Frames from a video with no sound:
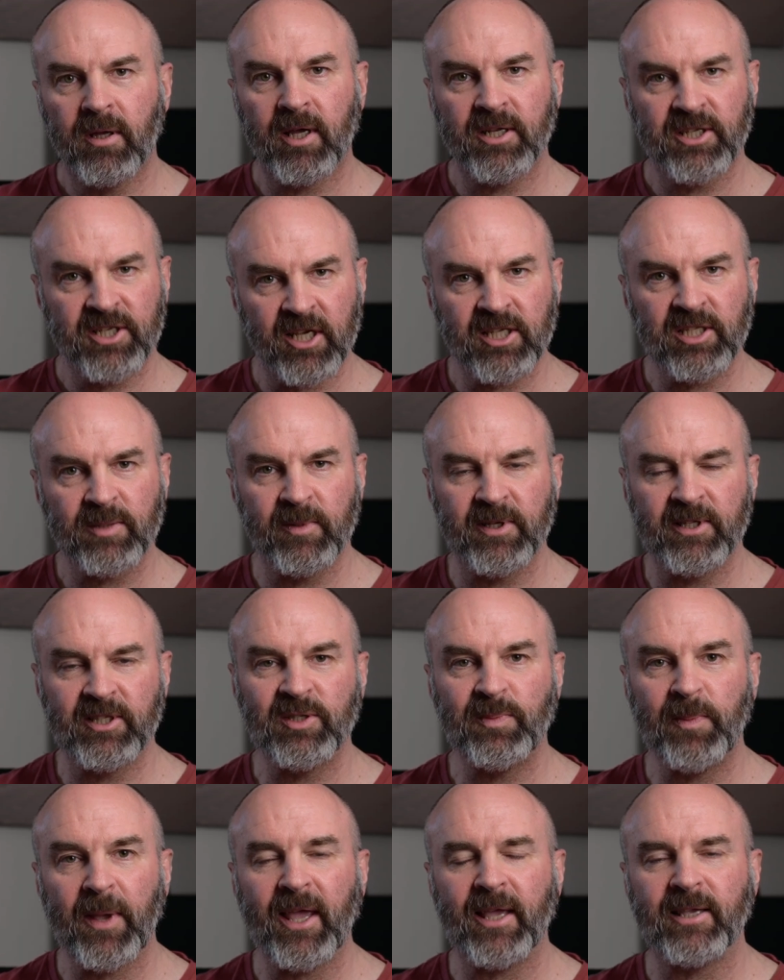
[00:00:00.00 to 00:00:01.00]
adjustment
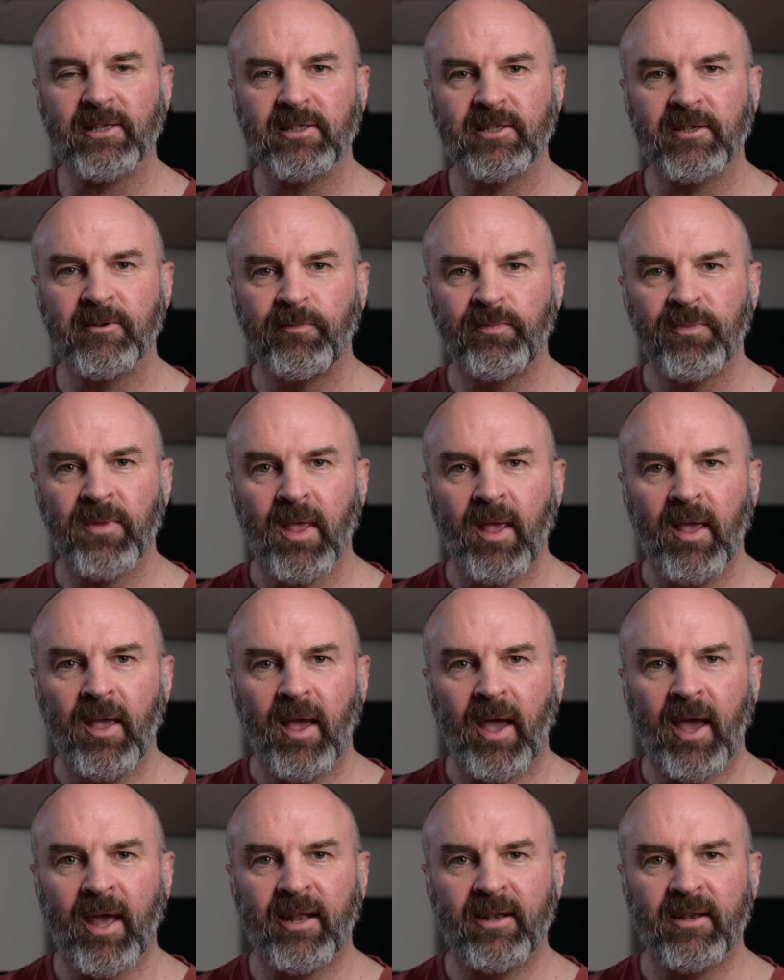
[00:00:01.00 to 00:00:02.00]
space.
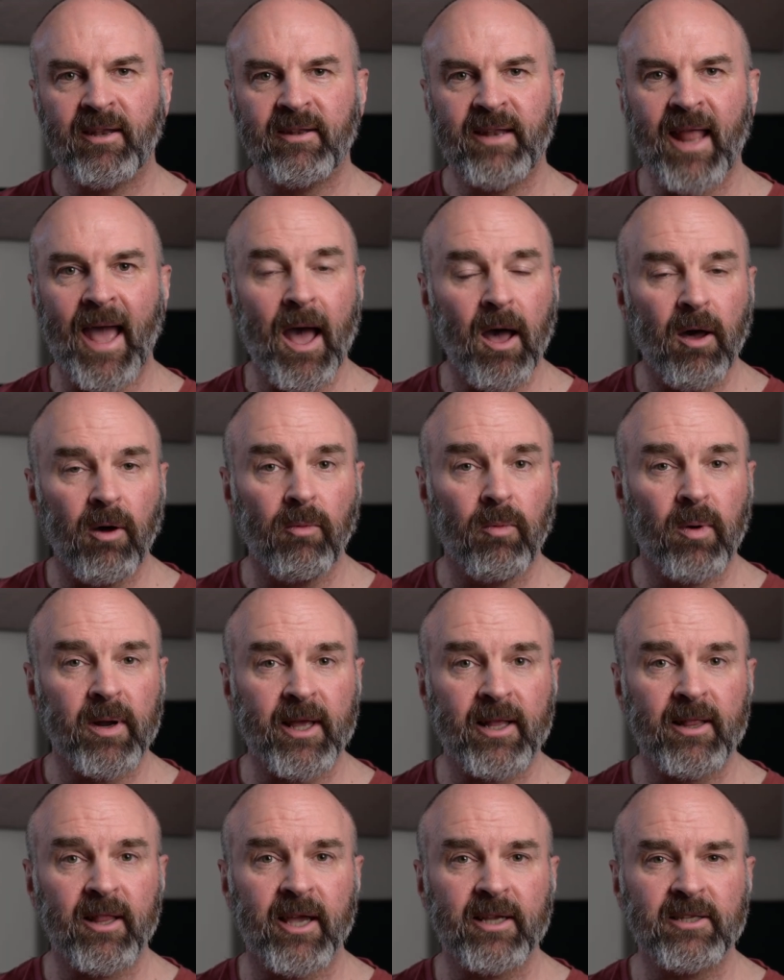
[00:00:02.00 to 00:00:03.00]
And now what
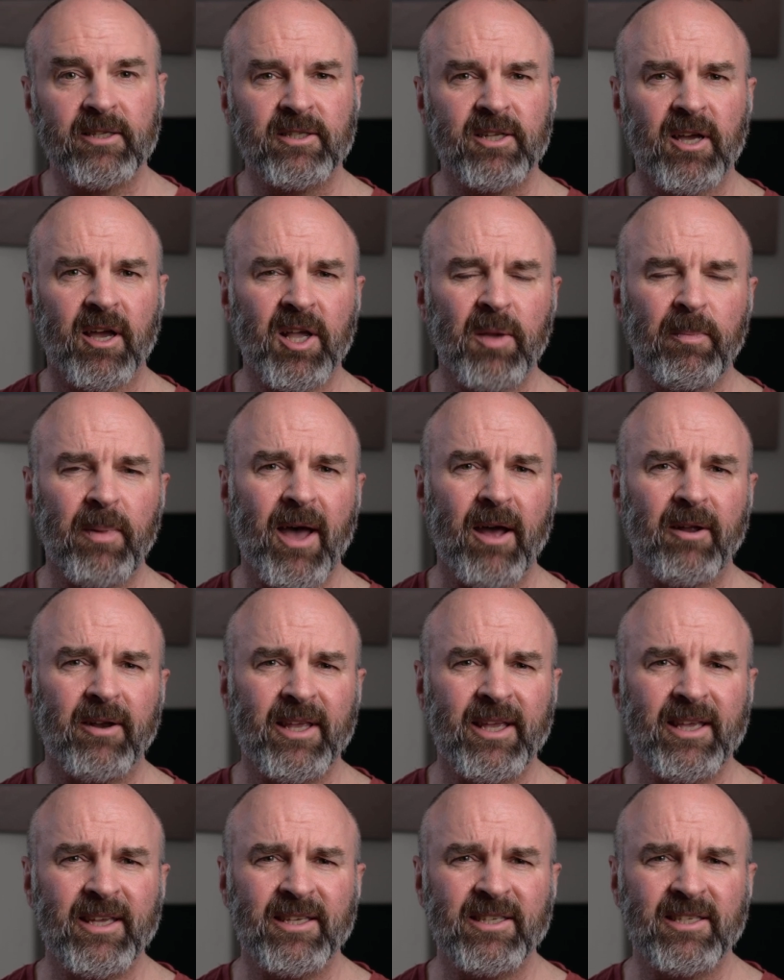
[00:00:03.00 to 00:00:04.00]
I'd like to talk about
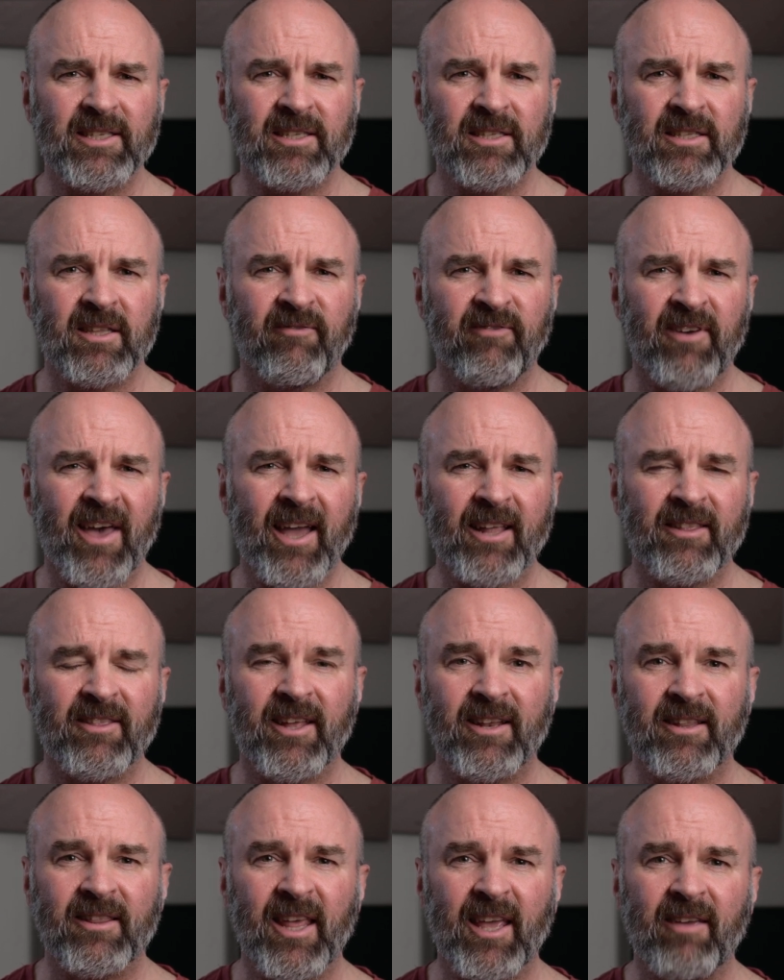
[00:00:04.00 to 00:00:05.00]
is the fact
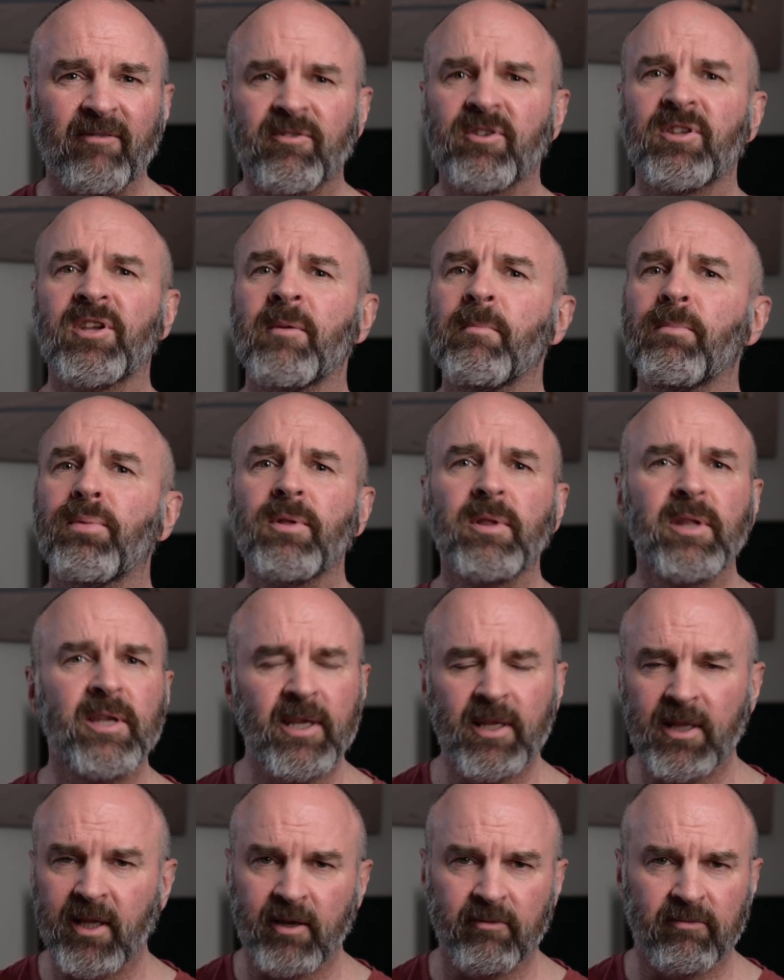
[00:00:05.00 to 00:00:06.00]
that they've
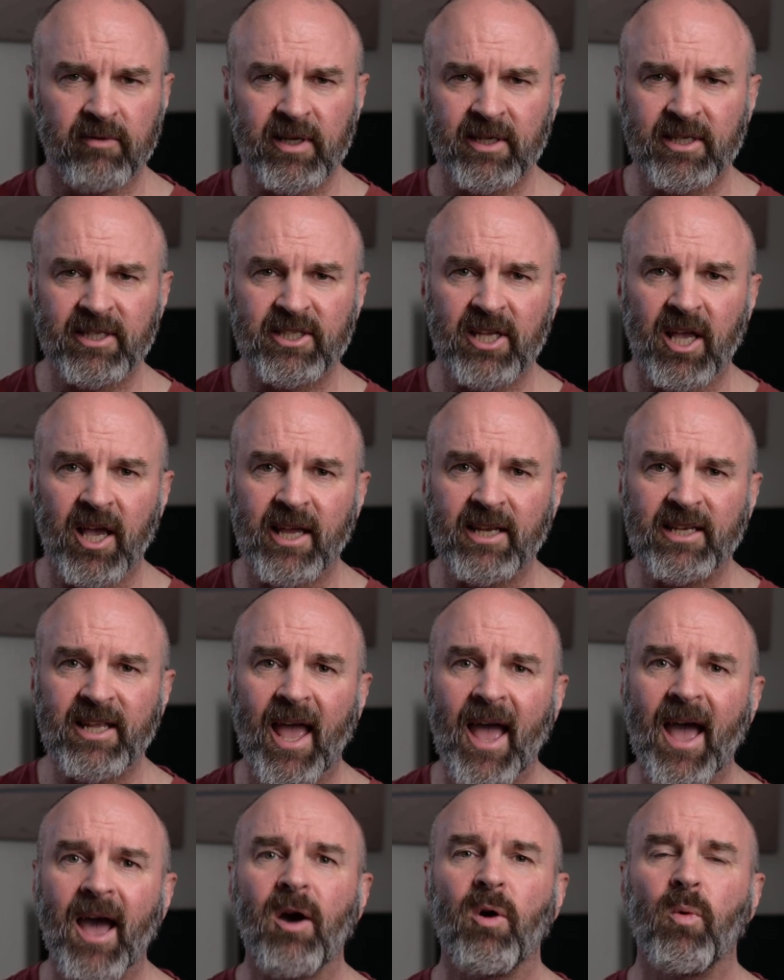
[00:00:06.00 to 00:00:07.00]
completely redesigned
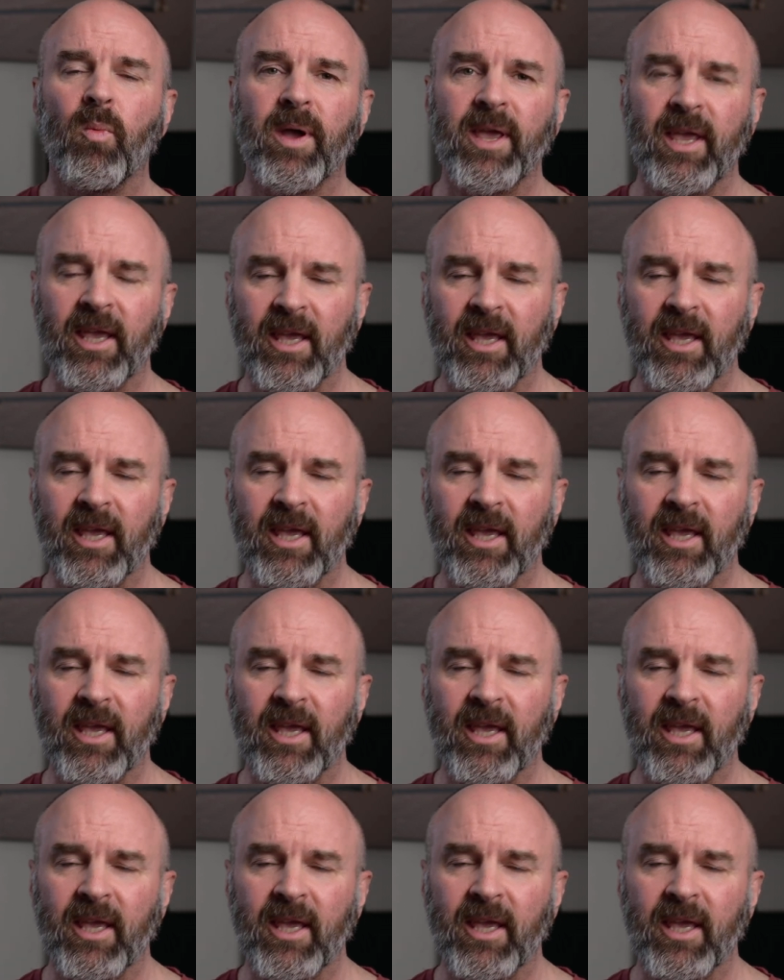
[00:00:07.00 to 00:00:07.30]
how we